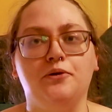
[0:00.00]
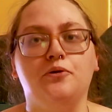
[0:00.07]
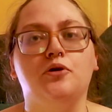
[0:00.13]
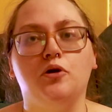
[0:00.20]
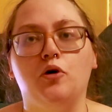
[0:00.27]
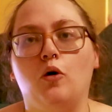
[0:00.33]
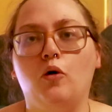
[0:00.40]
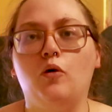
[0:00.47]
you
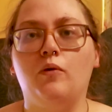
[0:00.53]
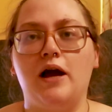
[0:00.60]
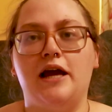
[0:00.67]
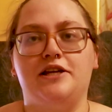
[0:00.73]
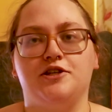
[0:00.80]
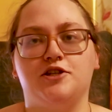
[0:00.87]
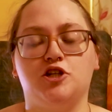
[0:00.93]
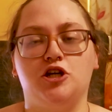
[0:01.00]
can
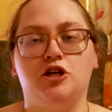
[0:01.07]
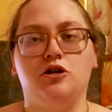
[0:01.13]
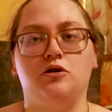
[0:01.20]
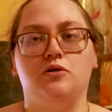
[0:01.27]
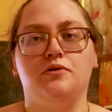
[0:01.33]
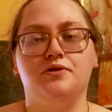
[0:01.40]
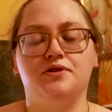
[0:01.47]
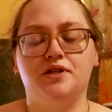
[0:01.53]
always
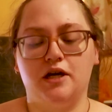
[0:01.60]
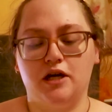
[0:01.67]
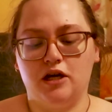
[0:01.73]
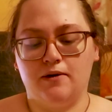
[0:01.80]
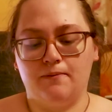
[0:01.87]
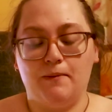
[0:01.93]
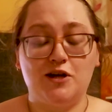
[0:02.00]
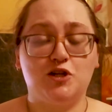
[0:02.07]
choose.
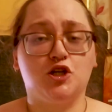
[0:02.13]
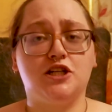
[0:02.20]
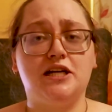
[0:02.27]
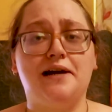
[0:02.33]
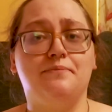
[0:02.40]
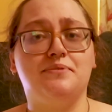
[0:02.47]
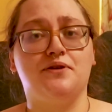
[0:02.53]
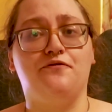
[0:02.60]
Measuring
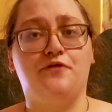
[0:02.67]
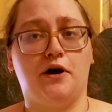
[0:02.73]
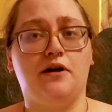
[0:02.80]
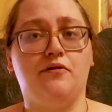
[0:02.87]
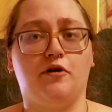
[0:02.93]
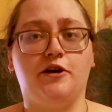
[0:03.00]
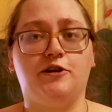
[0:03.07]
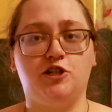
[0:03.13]
tapes are
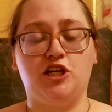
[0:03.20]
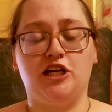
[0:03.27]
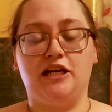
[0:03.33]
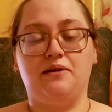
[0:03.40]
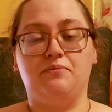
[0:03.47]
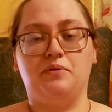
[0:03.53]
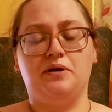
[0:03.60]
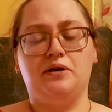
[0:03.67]
very, very
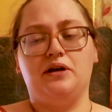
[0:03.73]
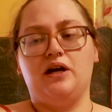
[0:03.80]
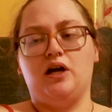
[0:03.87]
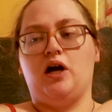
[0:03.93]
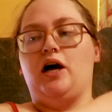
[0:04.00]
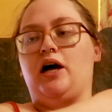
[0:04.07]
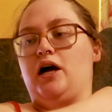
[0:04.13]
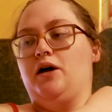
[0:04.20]
cheap.
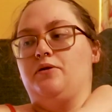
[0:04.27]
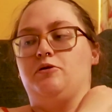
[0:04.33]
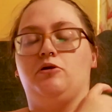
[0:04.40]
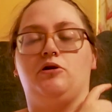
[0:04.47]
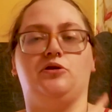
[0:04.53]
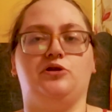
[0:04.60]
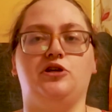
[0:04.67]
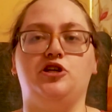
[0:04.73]

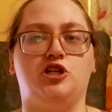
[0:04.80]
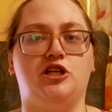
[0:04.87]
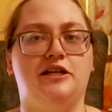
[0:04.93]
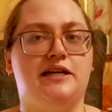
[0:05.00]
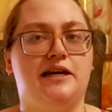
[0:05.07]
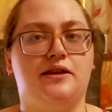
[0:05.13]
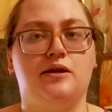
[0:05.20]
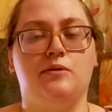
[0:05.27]
You can
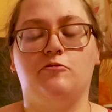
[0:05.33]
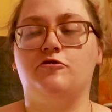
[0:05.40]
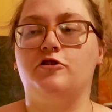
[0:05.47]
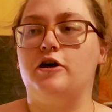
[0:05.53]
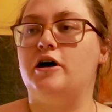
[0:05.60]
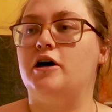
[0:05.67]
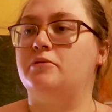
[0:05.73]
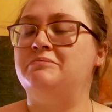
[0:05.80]
usually get them
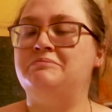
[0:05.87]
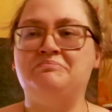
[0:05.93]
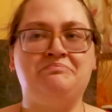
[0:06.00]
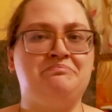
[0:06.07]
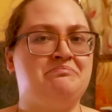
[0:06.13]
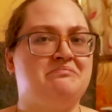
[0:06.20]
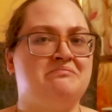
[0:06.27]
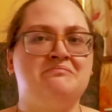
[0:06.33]
for
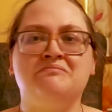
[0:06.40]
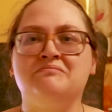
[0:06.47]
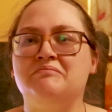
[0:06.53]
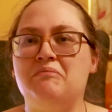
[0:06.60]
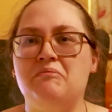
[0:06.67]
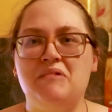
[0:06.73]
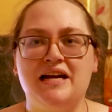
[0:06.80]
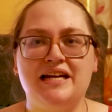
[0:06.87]

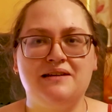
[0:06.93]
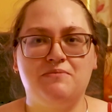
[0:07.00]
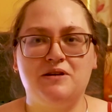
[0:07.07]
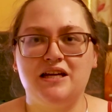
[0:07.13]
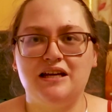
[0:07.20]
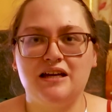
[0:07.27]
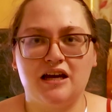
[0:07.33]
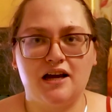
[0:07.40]

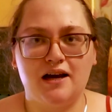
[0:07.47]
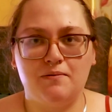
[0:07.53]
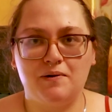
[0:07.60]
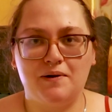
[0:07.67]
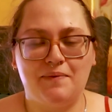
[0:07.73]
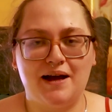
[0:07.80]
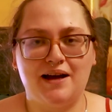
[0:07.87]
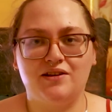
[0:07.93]
maybe a
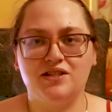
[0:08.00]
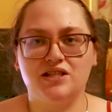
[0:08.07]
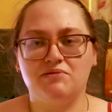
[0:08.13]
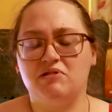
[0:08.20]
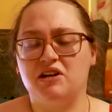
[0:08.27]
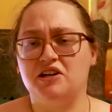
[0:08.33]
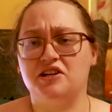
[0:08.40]
couple of pounds at